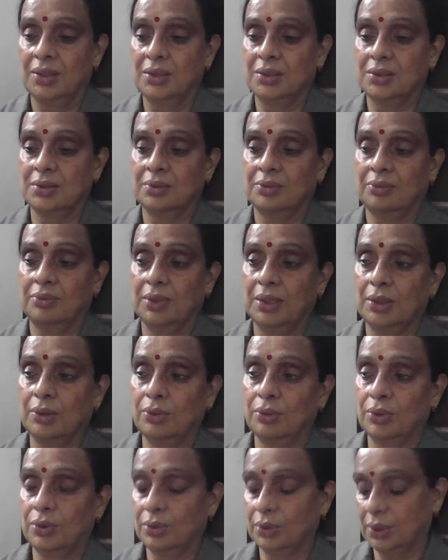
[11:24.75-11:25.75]
So we'll
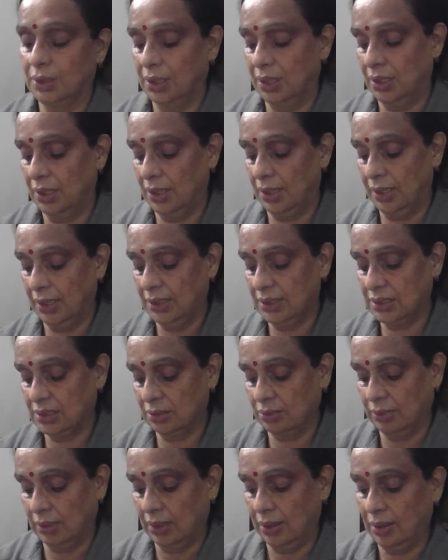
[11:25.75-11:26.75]
go to the next
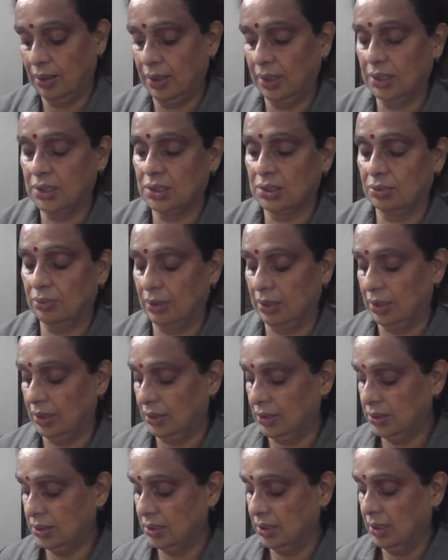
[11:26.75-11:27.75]
one. Next one
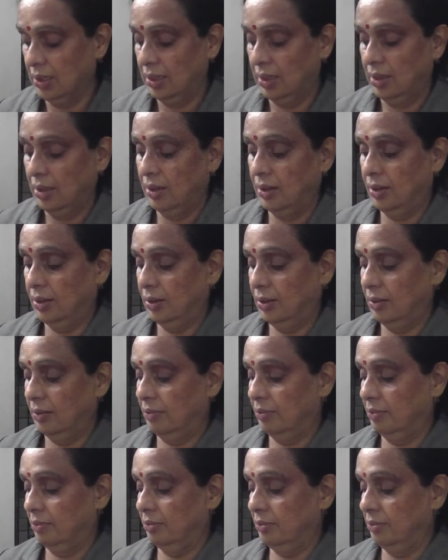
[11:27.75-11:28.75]
is
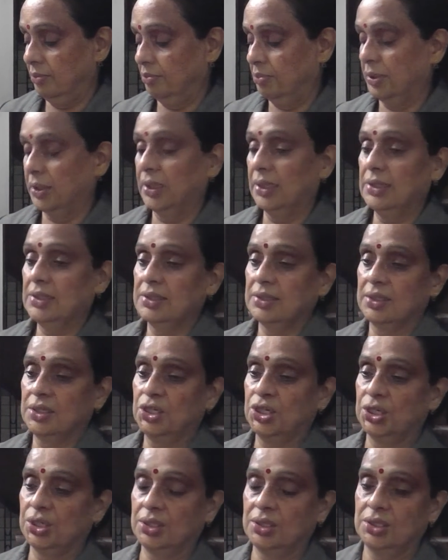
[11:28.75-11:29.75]

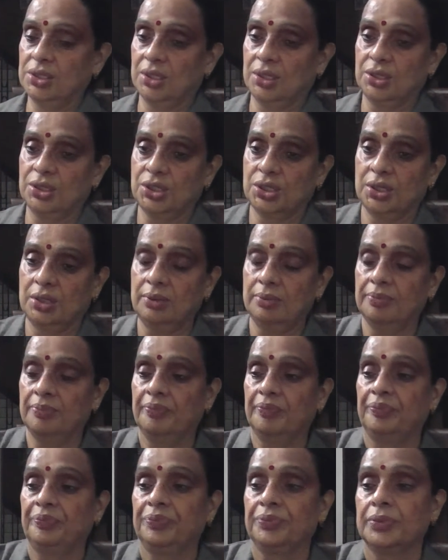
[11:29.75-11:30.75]
pronunciation junction.
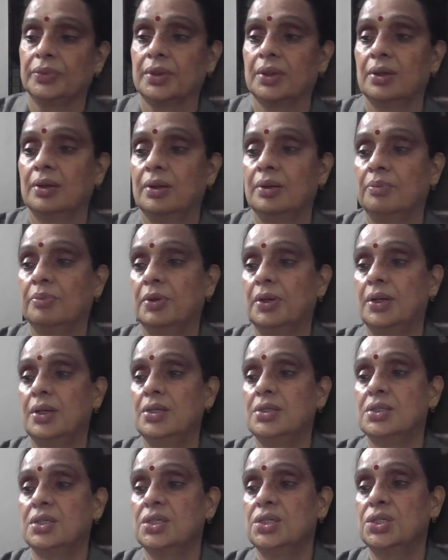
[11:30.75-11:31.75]
In
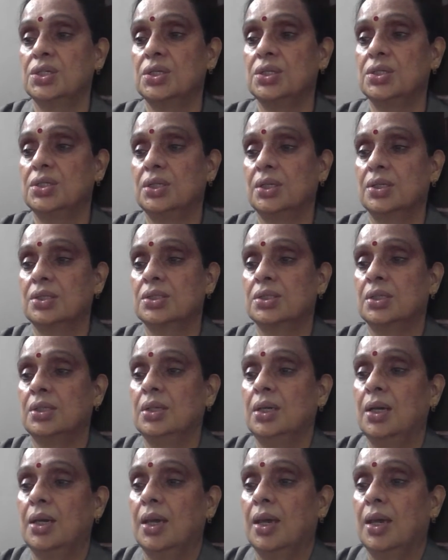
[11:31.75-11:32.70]
pronunciation junction,